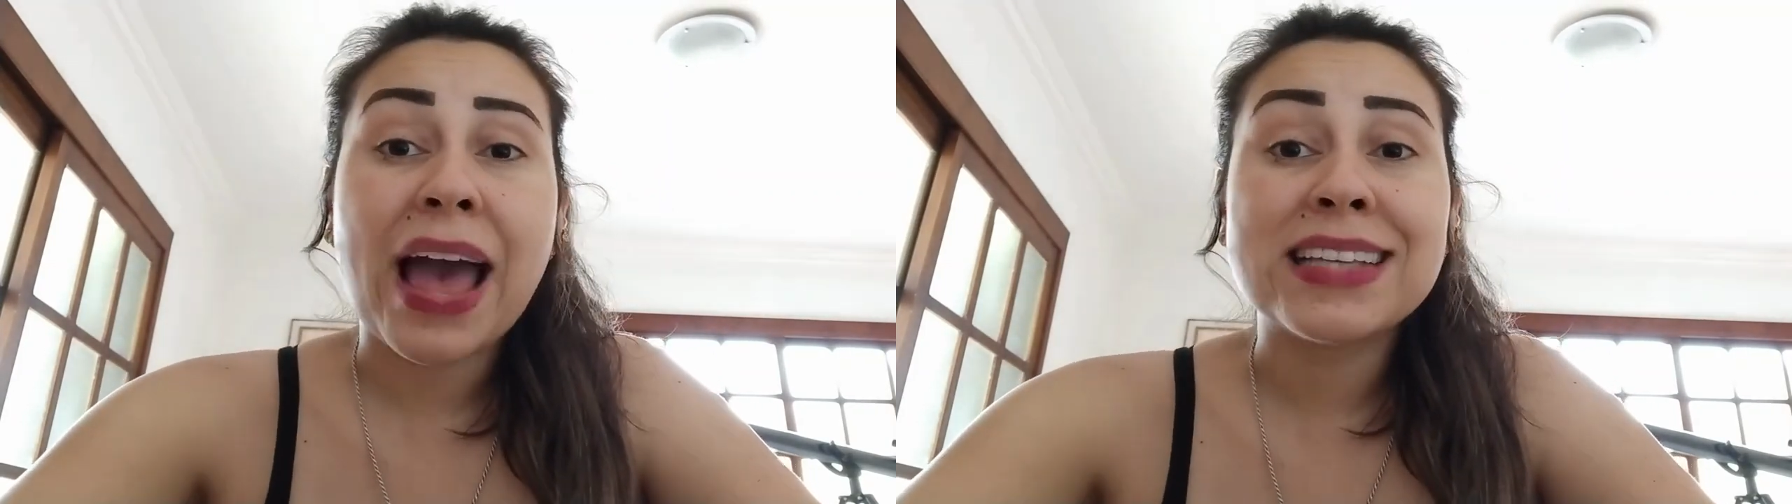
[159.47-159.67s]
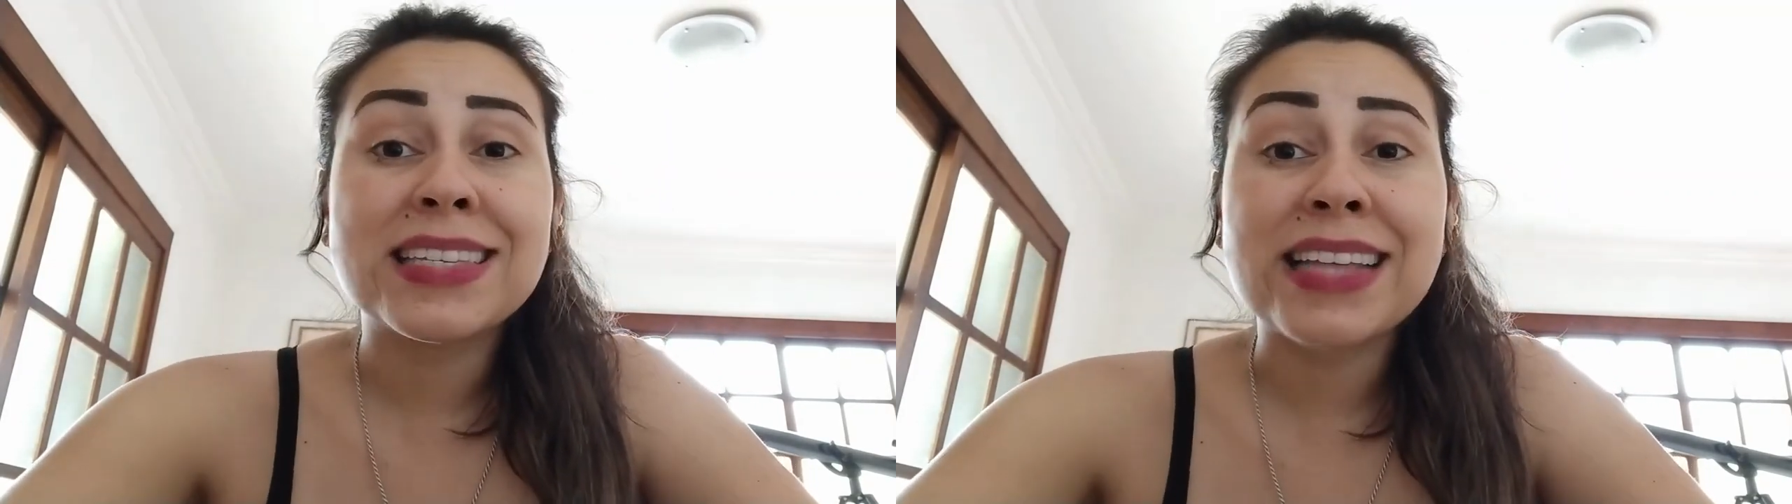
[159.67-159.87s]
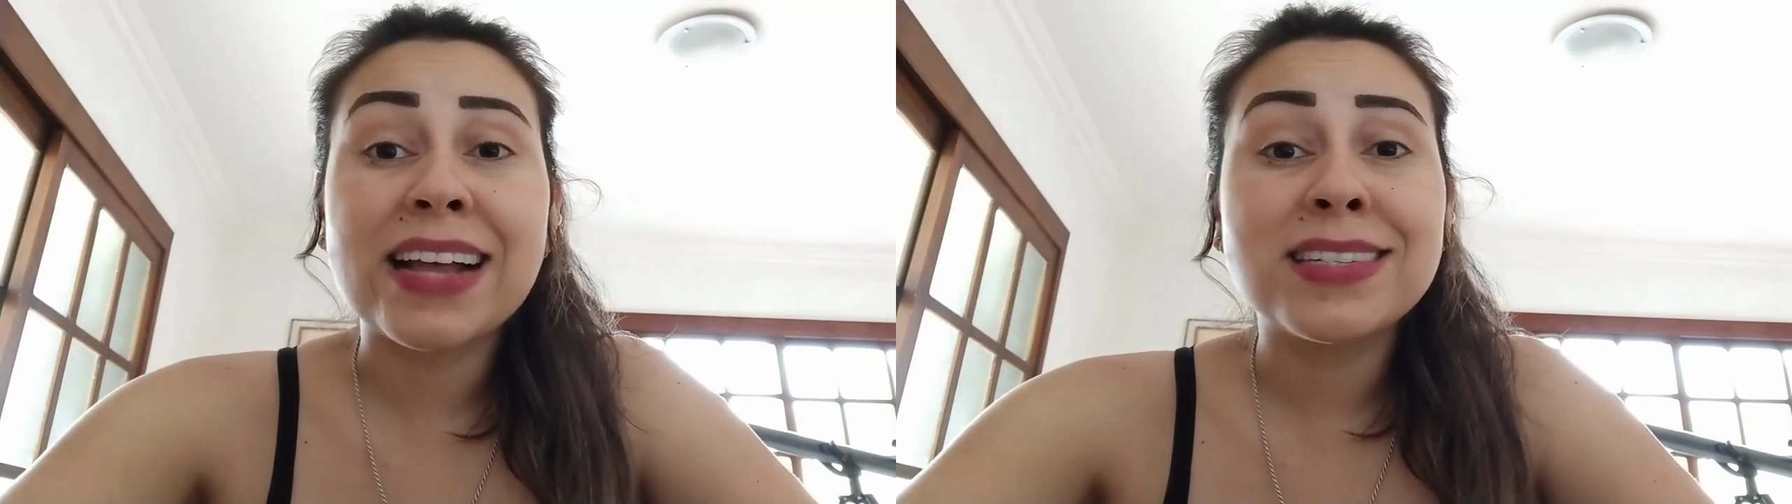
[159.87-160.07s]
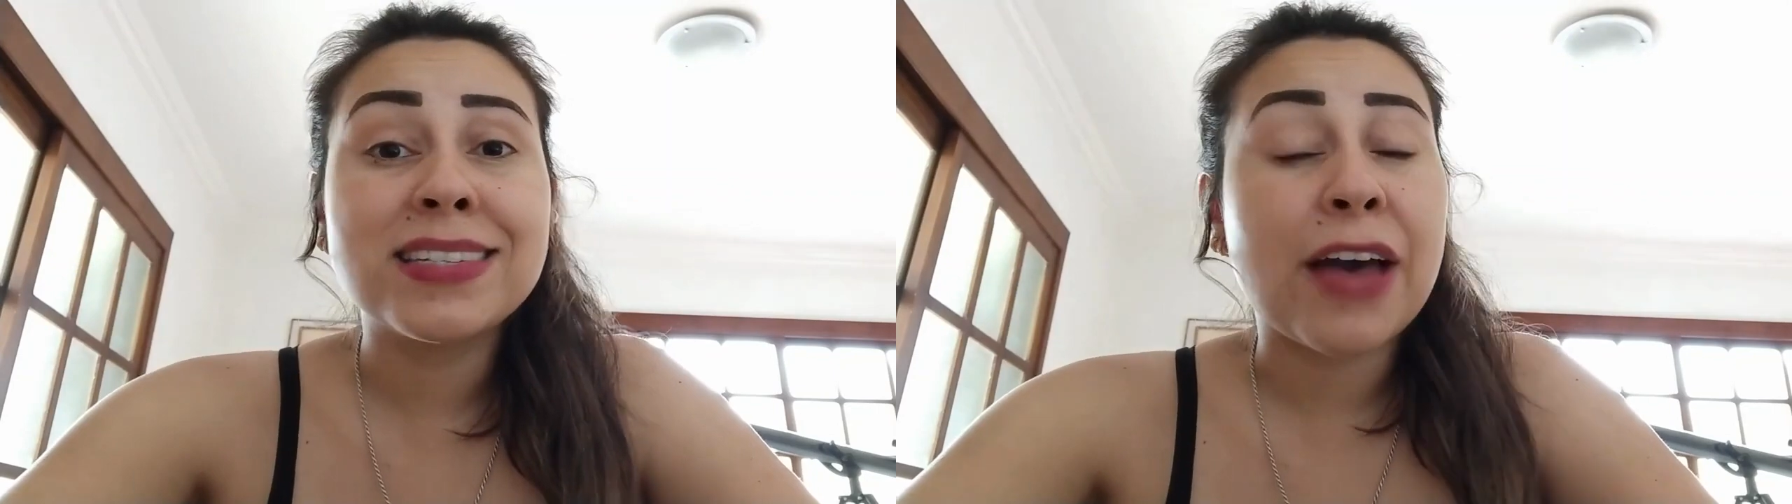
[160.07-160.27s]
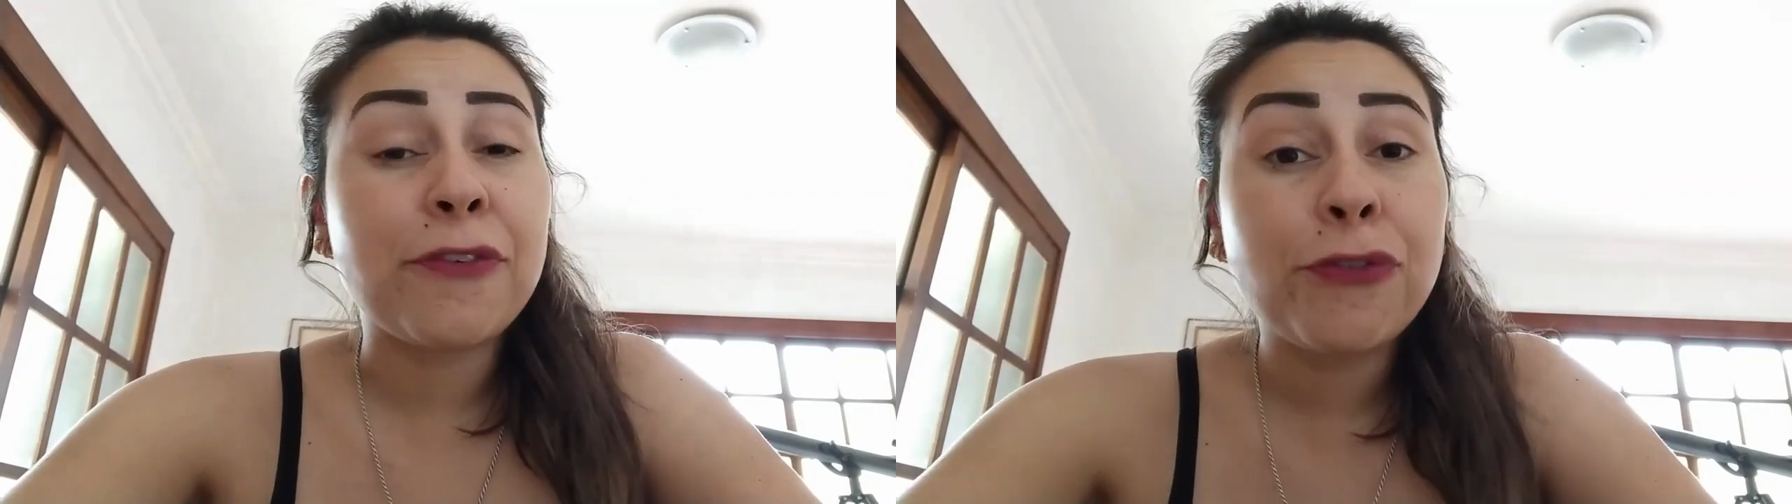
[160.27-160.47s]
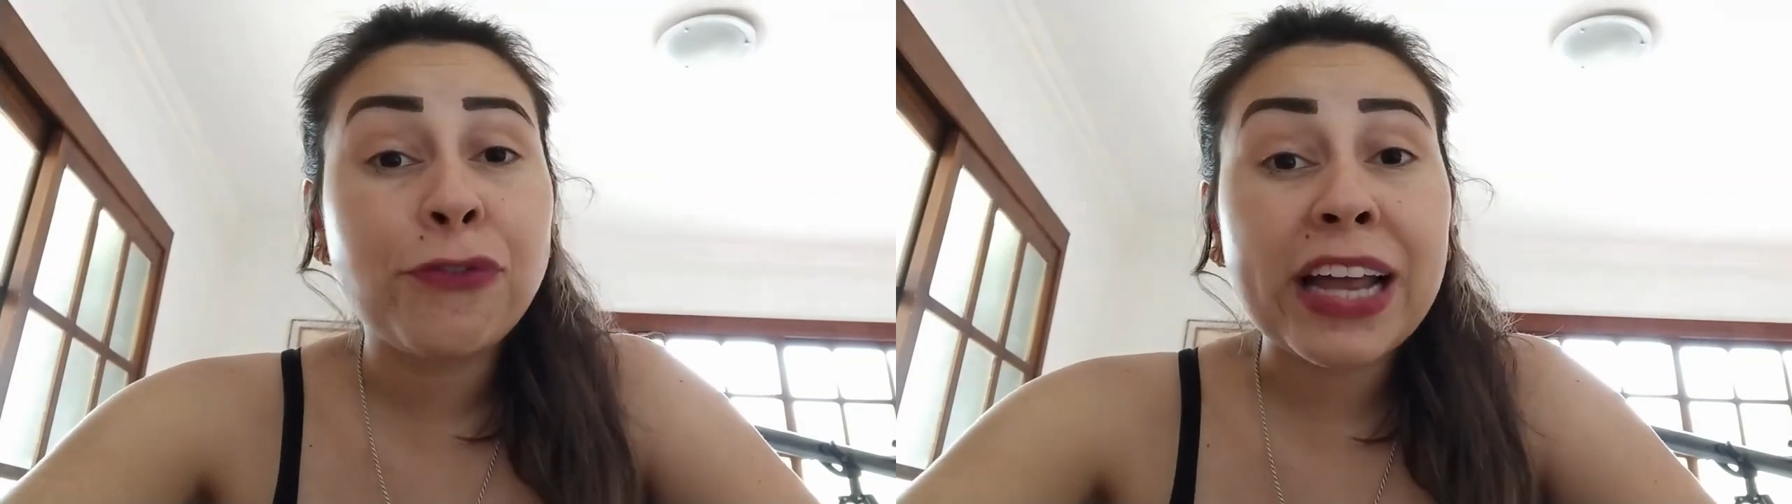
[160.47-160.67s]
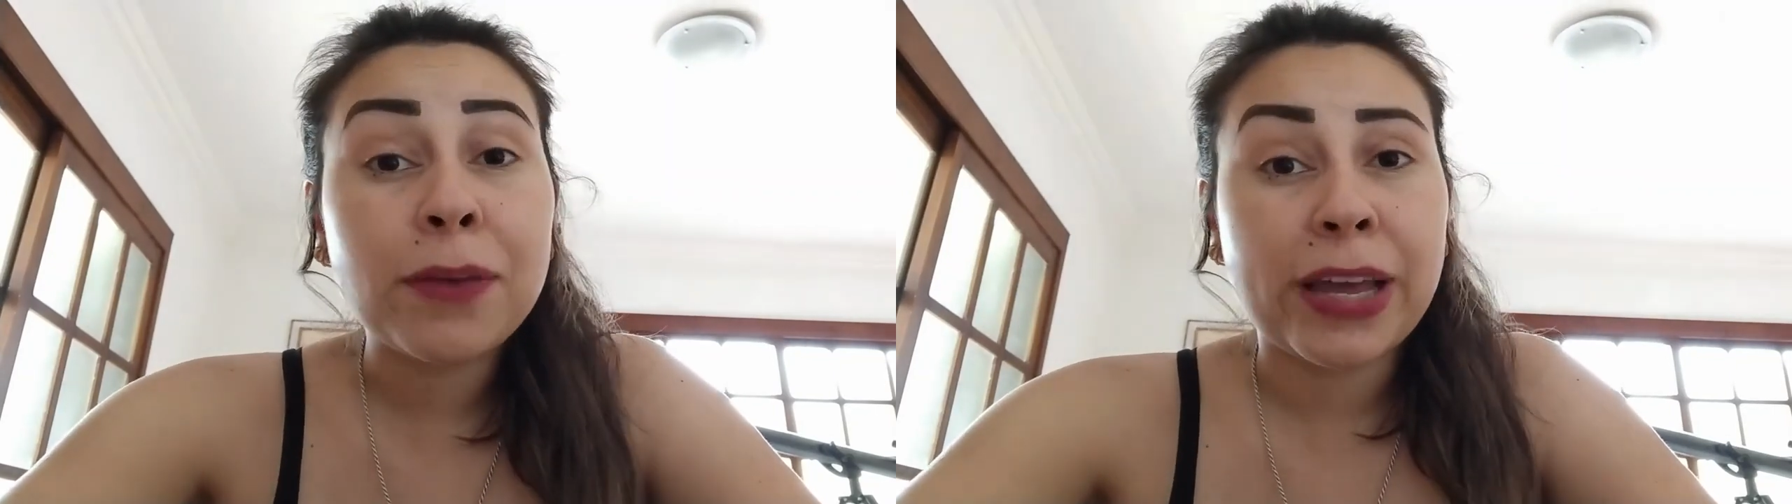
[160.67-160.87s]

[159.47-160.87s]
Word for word: has cells that fight